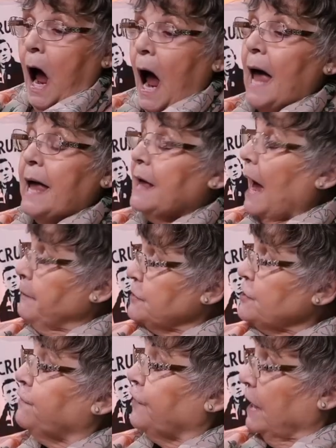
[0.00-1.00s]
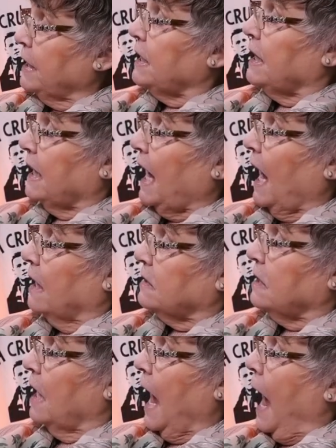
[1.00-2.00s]
literally a
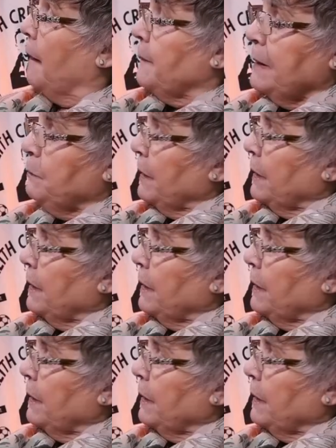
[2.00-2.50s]
documentary series called